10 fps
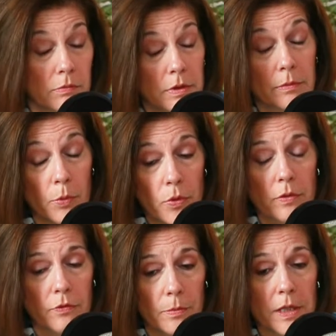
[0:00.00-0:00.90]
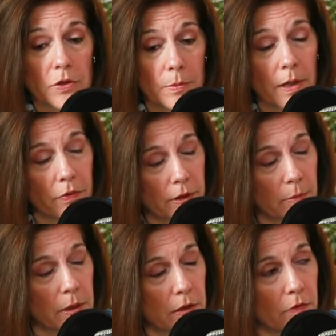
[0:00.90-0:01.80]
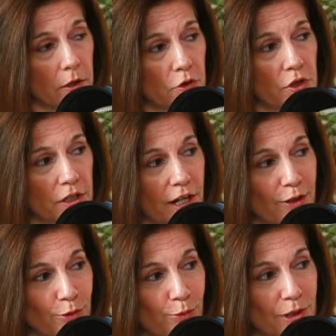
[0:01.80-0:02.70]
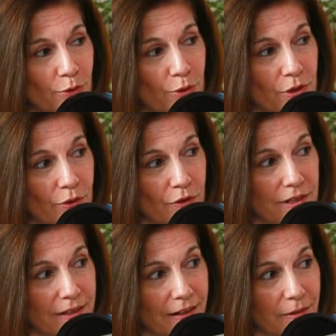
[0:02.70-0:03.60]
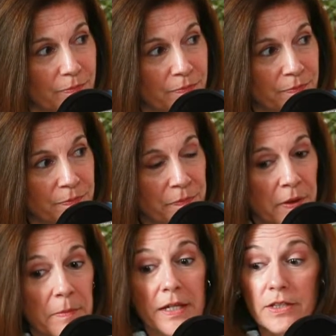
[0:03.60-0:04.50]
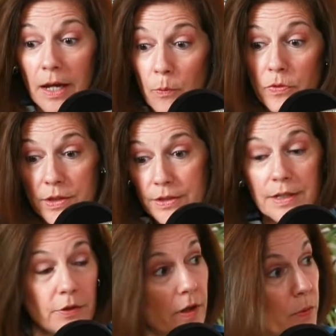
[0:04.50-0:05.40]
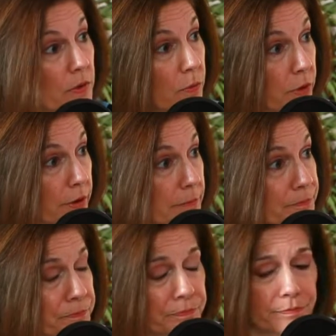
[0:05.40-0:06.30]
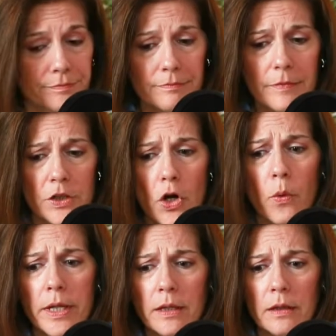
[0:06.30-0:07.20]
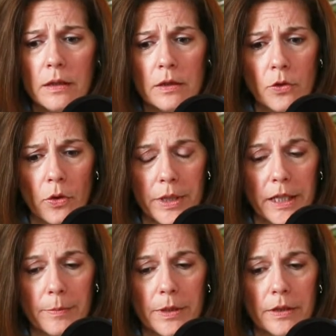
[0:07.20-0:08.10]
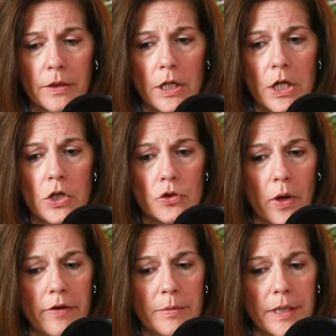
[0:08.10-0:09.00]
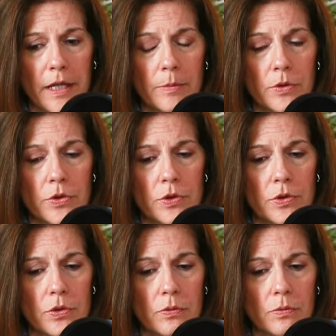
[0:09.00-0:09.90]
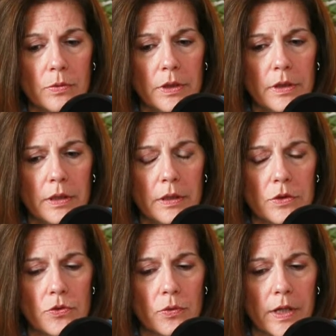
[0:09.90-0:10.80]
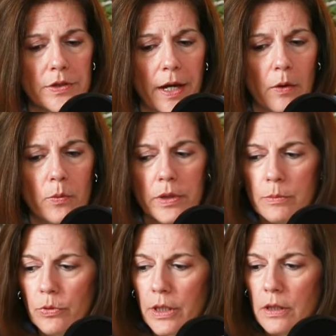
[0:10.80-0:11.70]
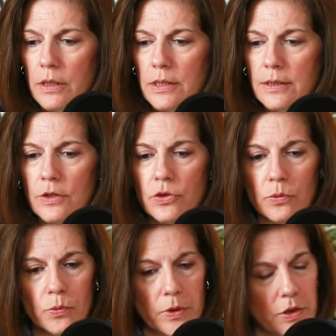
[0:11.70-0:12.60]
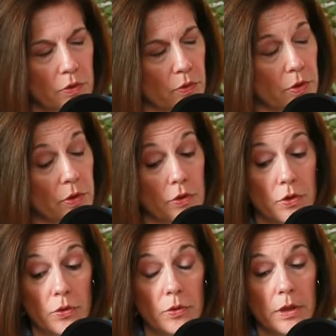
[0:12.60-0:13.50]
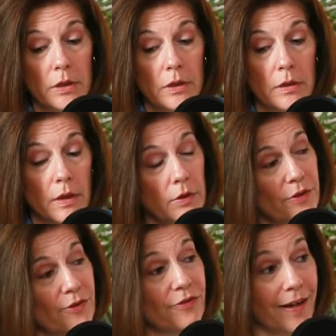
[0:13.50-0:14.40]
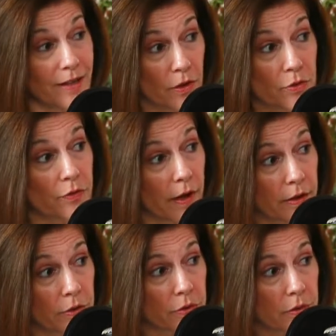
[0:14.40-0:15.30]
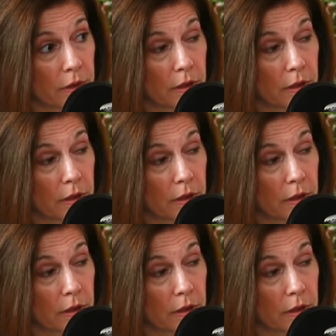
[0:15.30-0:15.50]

was important for me, is to be on the Committee of Energy and Natural Resources for the Senate. Because this is an area I wanted to work on, knowing and growing up here. So I've been able to really address how we bring essential resources to not only fight those fires,